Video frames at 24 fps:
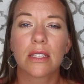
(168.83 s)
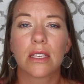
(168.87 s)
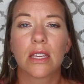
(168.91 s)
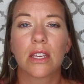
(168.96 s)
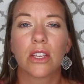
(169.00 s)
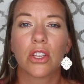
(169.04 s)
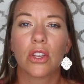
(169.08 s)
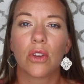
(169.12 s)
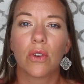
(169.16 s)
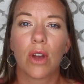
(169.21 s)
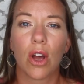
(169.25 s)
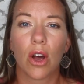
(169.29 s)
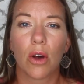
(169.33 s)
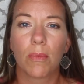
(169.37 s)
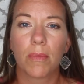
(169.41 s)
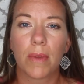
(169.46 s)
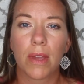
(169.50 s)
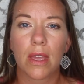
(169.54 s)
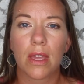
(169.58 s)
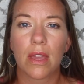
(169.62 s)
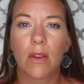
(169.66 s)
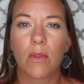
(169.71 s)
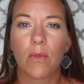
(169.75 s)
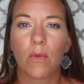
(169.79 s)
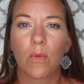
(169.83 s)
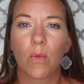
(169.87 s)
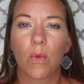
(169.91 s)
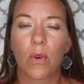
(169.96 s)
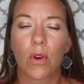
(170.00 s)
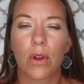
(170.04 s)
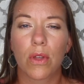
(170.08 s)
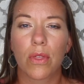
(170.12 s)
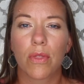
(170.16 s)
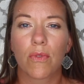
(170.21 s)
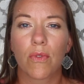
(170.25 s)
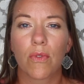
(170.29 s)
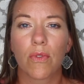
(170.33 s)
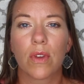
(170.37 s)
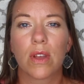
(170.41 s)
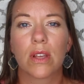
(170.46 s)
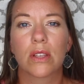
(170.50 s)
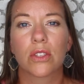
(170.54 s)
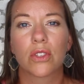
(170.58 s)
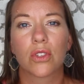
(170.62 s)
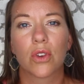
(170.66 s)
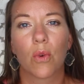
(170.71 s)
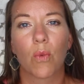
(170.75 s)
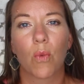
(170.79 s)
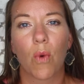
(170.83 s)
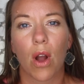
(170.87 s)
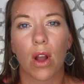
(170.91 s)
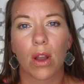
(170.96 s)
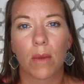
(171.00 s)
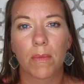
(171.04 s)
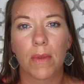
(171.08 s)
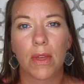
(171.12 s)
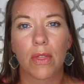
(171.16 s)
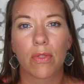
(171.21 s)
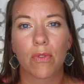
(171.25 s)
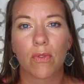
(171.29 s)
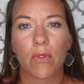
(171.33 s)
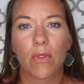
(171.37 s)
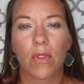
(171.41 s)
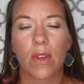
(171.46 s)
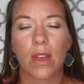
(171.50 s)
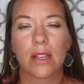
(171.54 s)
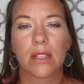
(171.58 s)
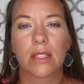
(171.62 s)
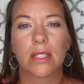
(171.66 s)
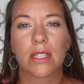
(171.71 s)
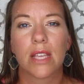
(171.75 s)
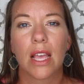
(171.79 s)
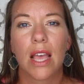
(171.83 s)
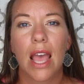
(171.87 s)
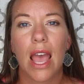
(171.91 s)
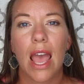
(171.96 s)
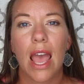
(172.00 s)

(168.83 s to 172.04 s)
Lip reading: Can you help me work through this or walk me through this?